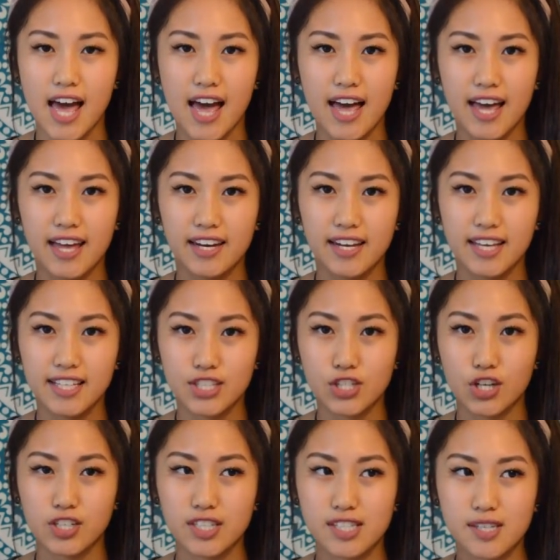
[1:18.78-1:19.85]
and it
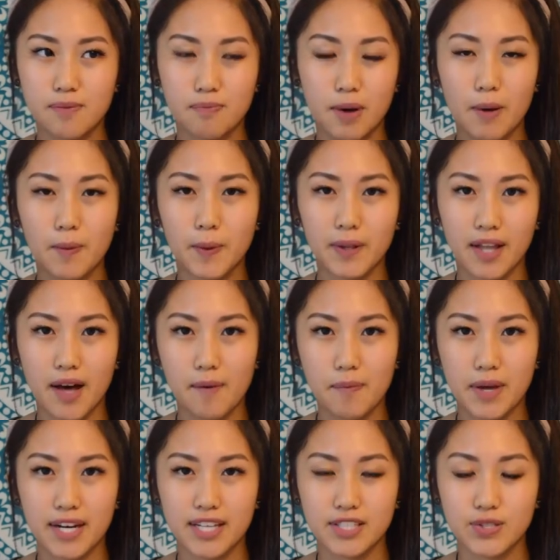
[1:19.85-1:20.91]
starts to bubble
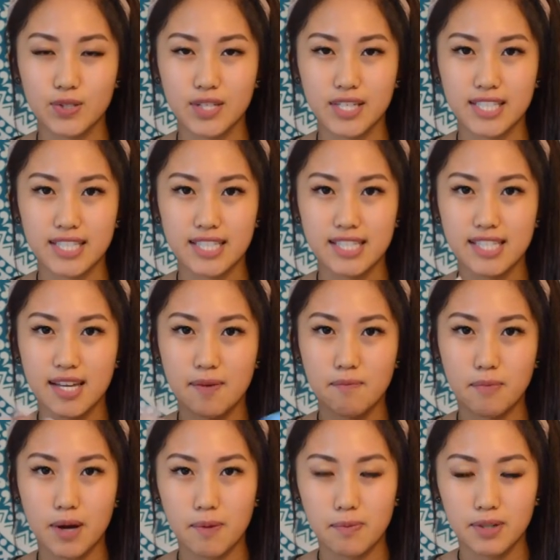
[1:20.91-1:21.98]
up, and as soon as it's done
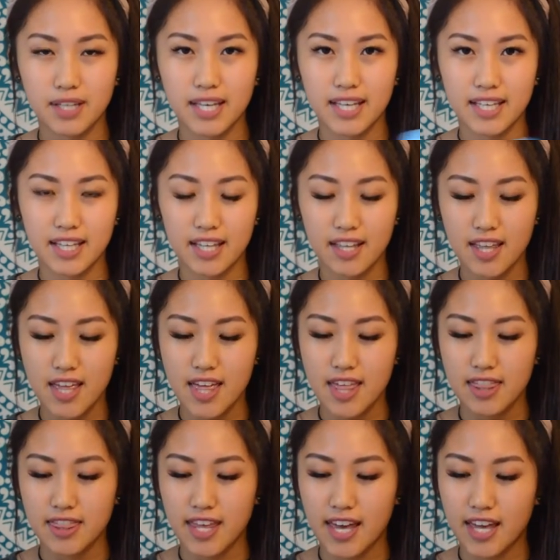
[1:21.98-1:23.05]
bubbling
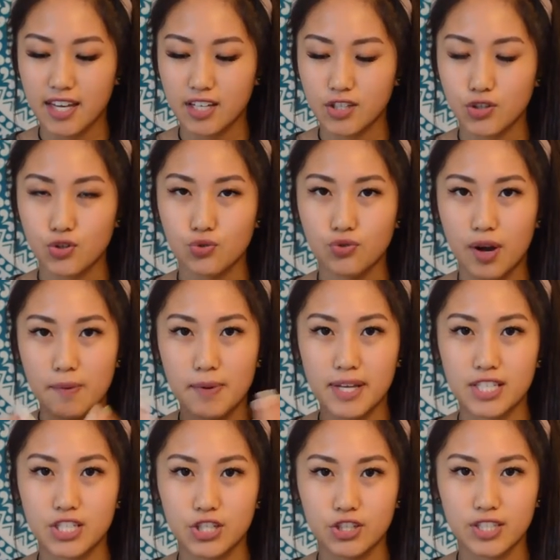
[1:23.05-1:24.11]
then you rub it
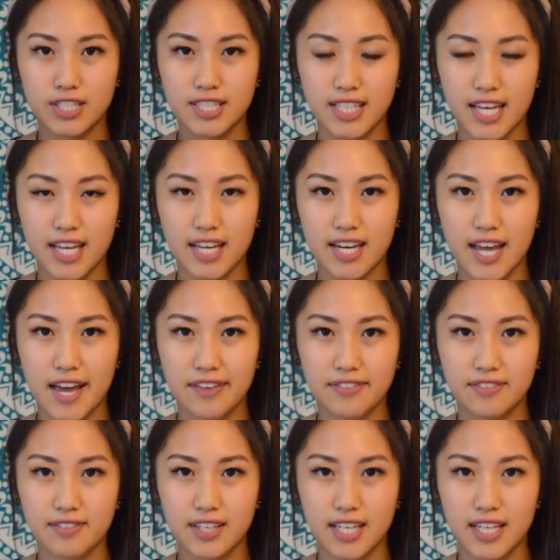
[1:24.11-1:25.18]
into your skin
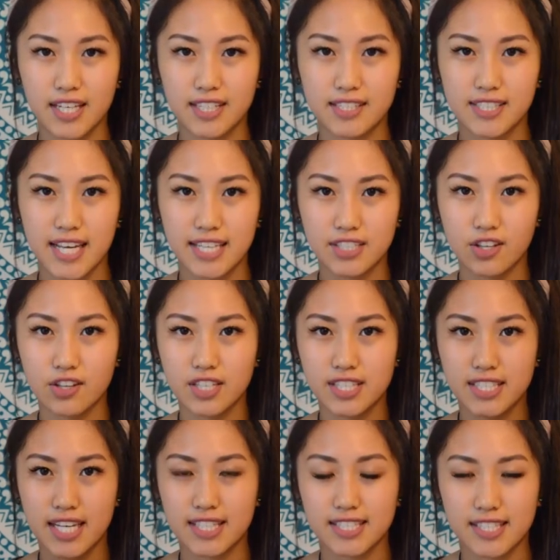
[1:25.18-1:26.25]
and it takes all the
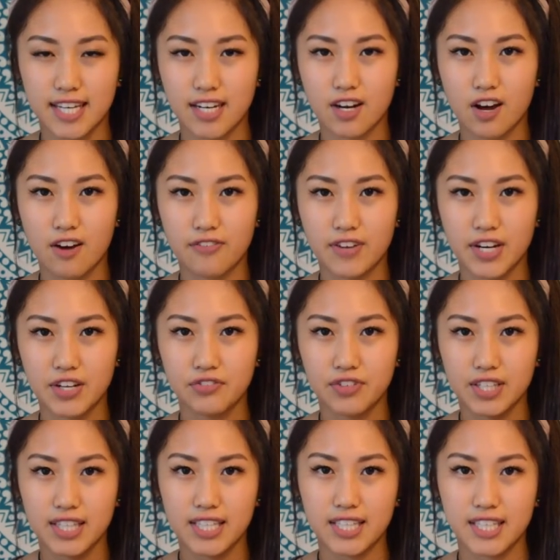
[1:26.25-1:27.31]
dead skin off and it
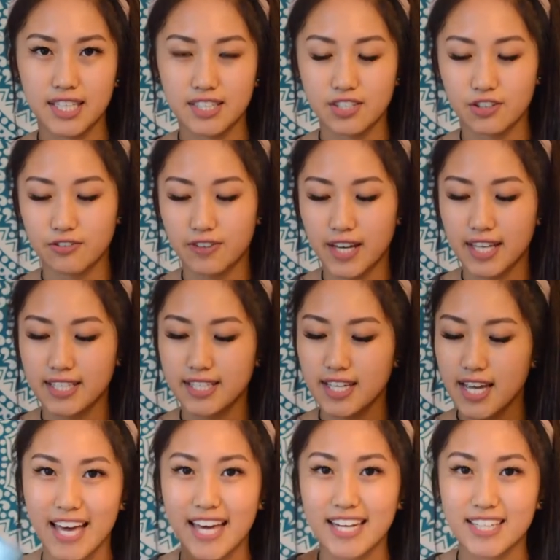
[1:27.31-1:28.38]
really cleans your face,
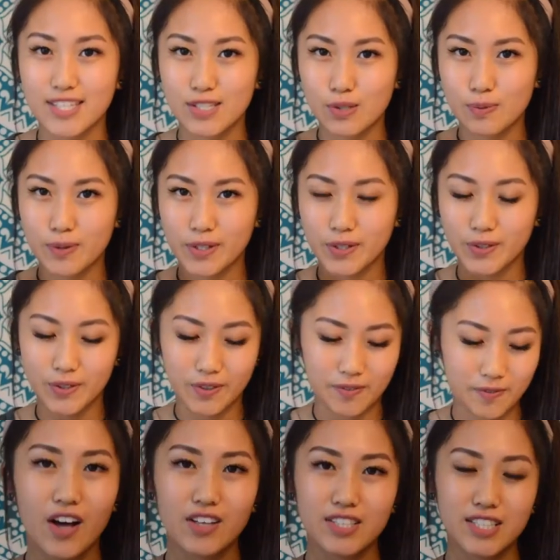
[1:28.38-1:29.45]
and it's super cool.
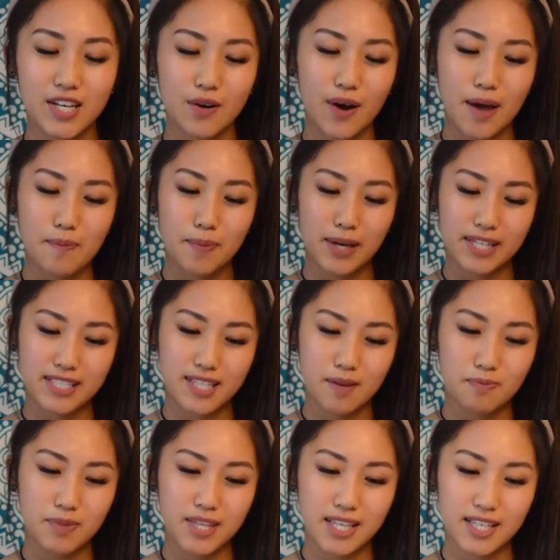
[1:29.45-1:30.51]
Also, I picked
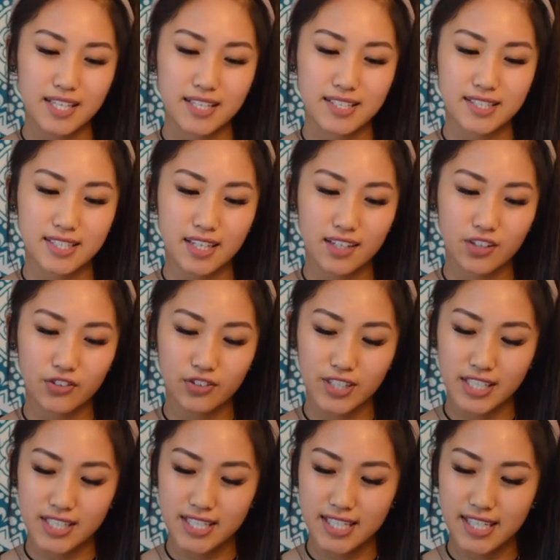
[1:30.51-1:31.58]
up these
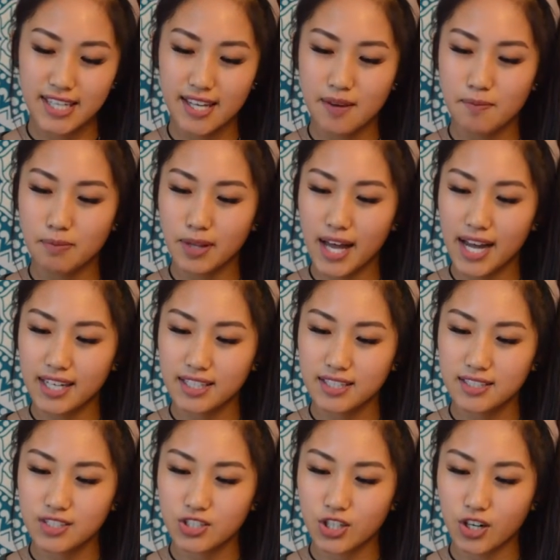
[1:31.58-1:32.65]
green tea and black
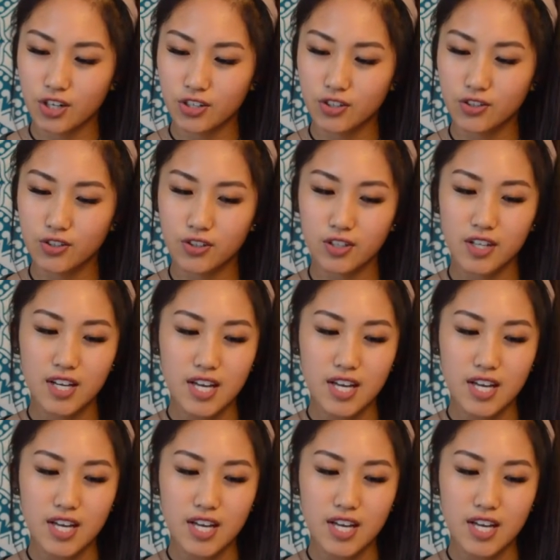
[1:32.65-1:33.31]
charcoal